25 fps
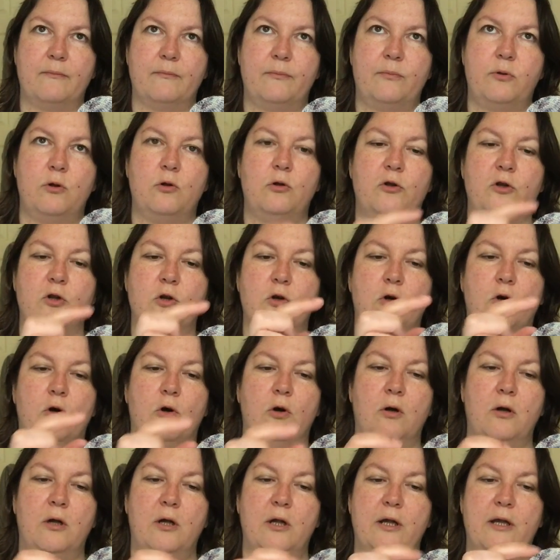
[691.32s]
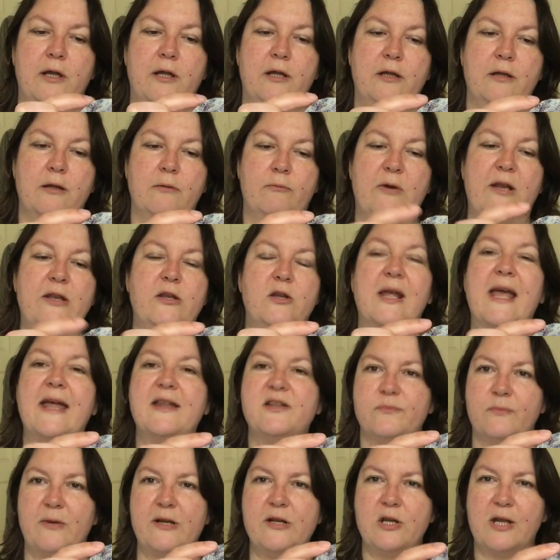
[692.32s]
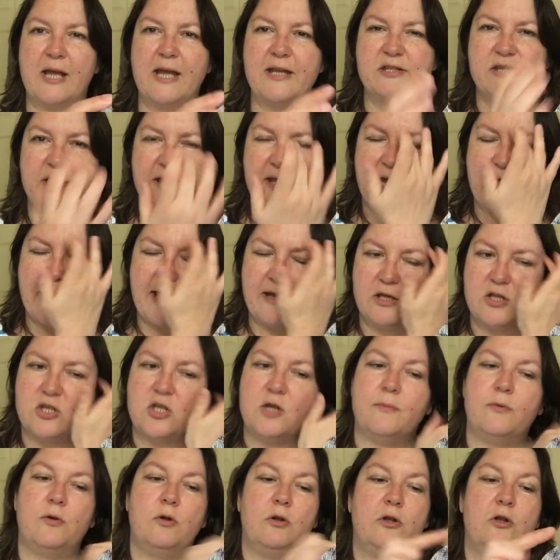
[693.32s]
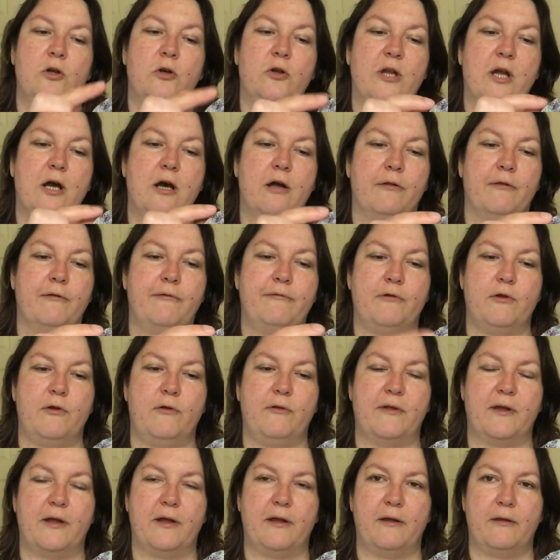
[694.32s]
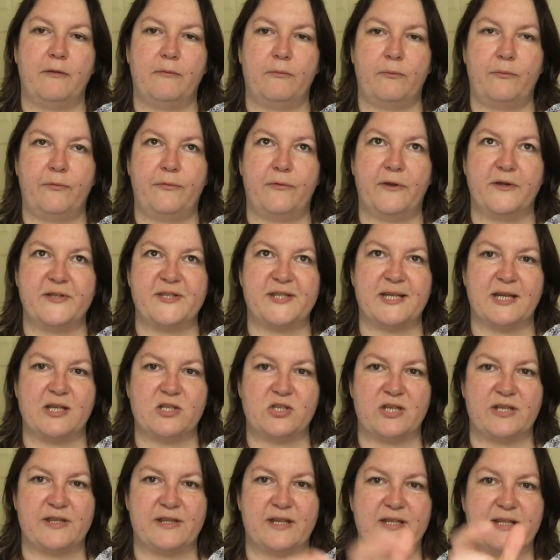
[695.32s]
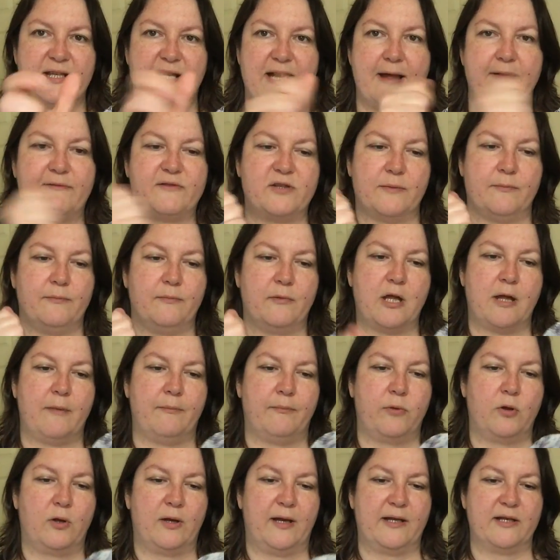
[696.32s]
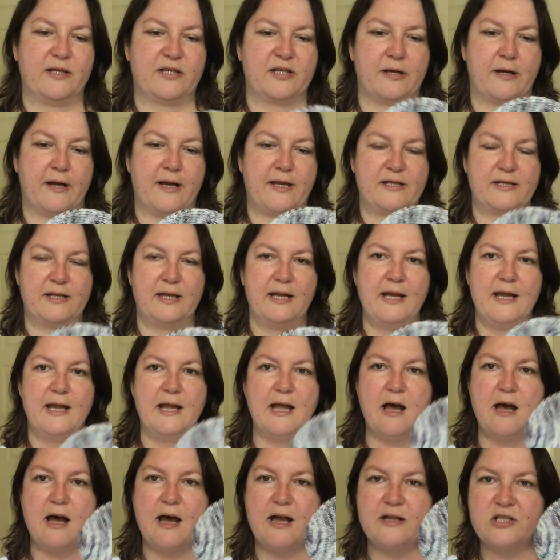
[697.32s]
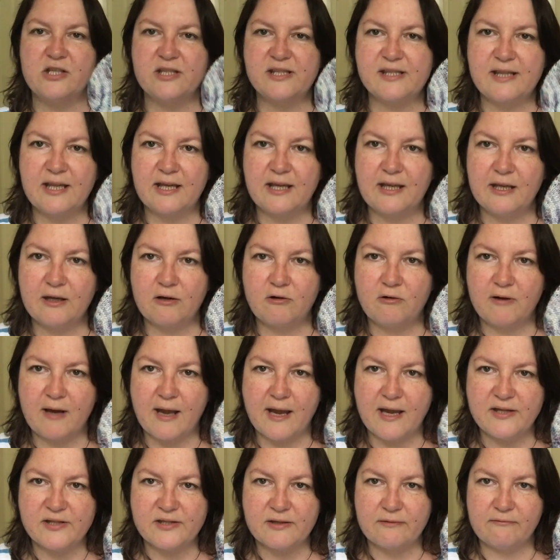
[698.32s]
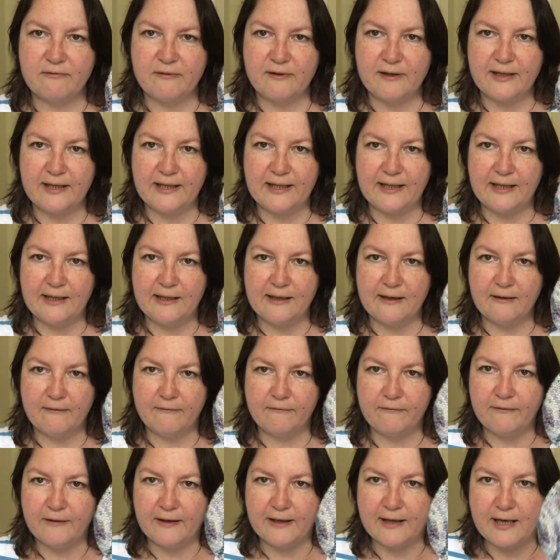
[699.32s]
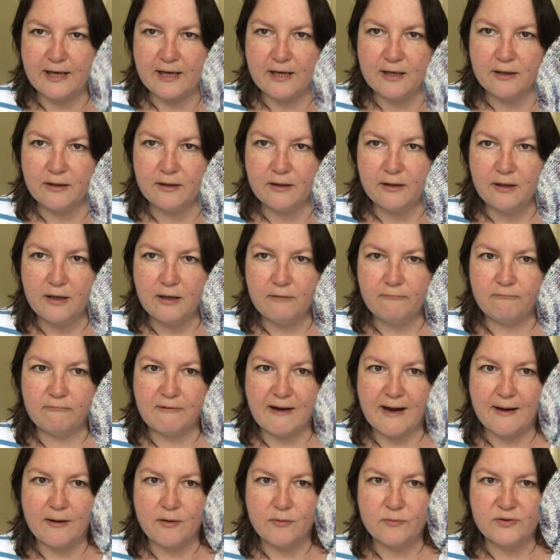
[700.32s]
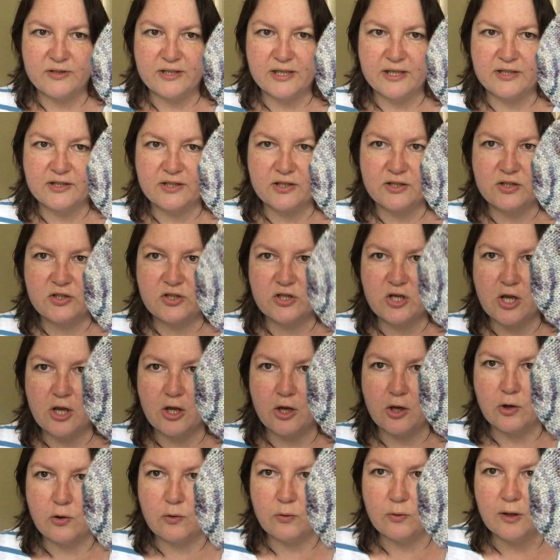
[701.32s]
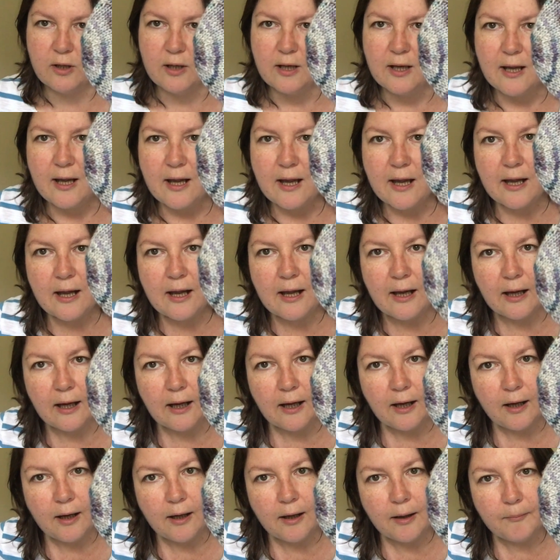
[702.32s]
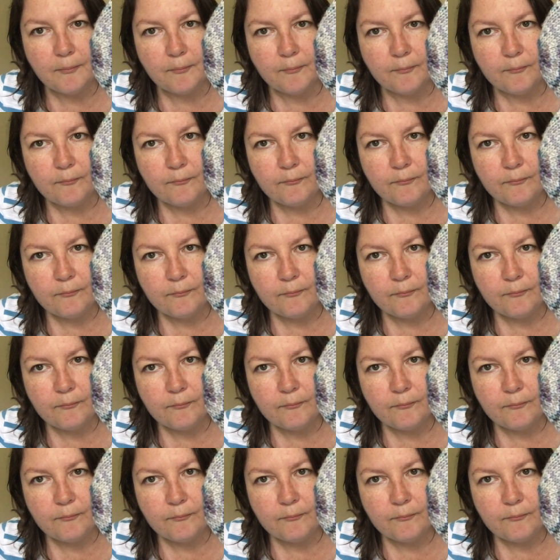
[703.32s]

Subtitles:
pull your, when you get to the end, you pull your yarn through the stitches that are left and pull in tight. I just think it creates a really lovely rounded toe. Oh,